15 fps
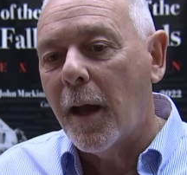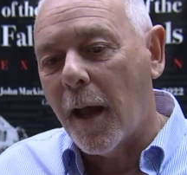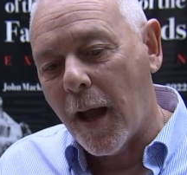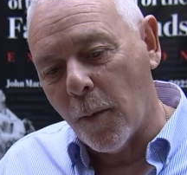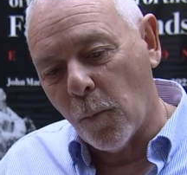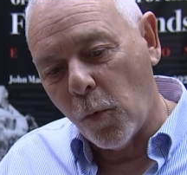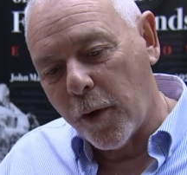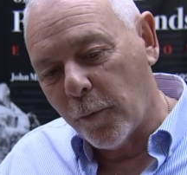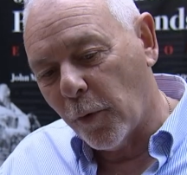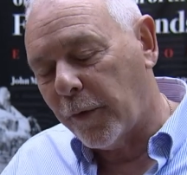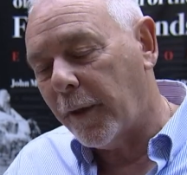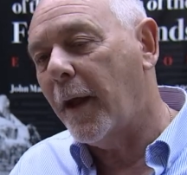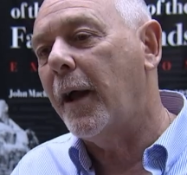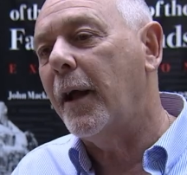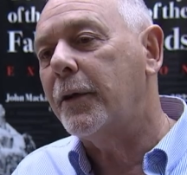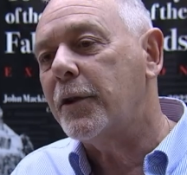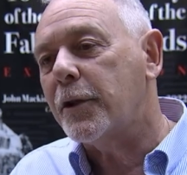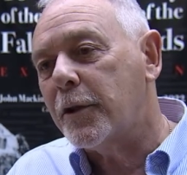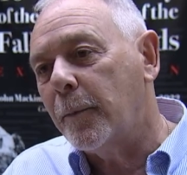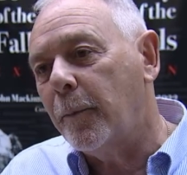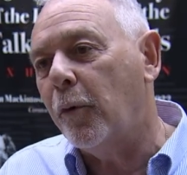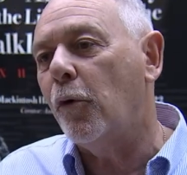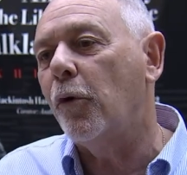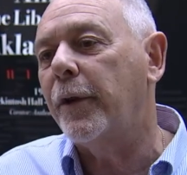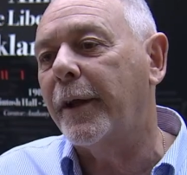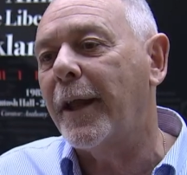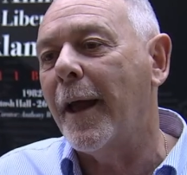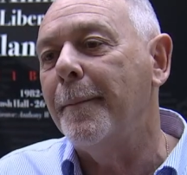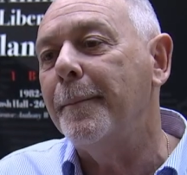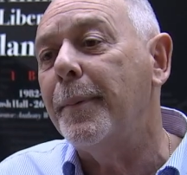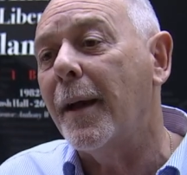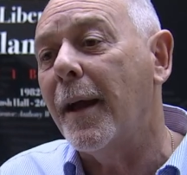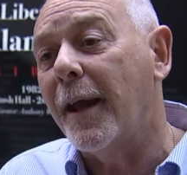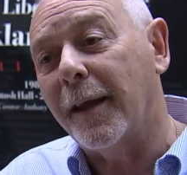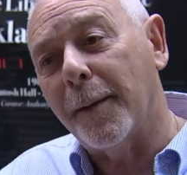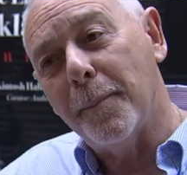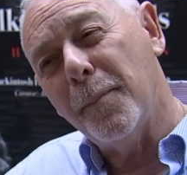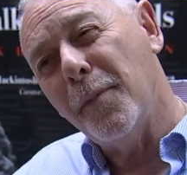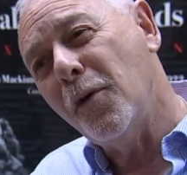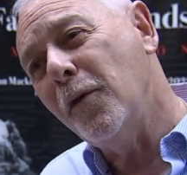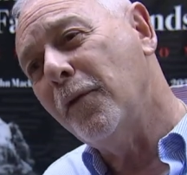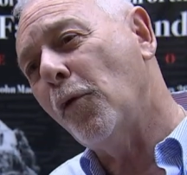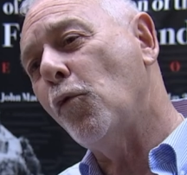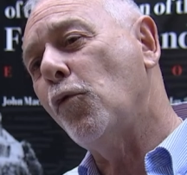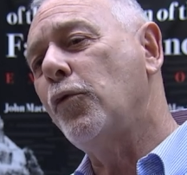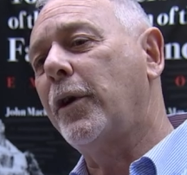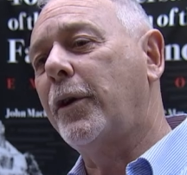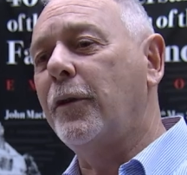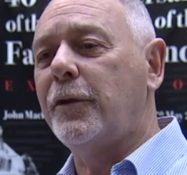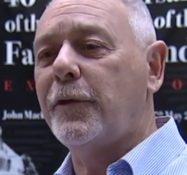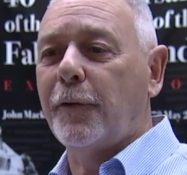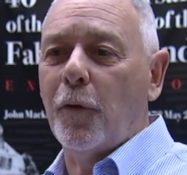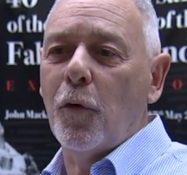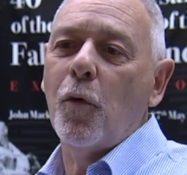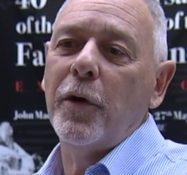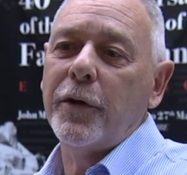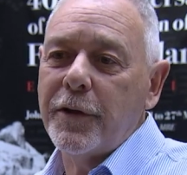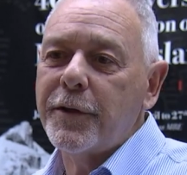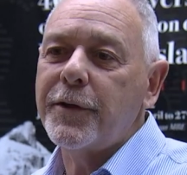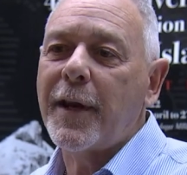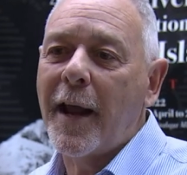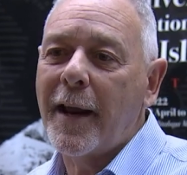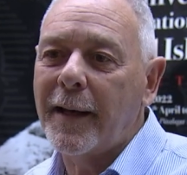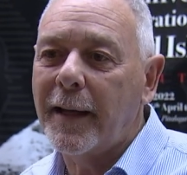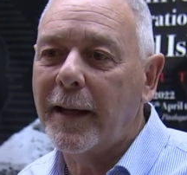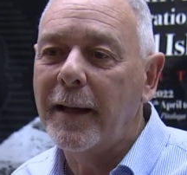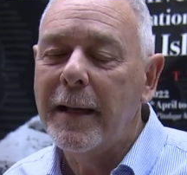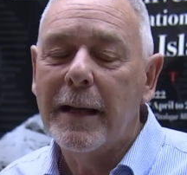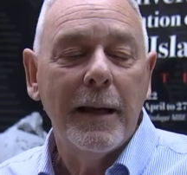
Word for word: And we were there to support the campaign and move all the goods forward to Stanley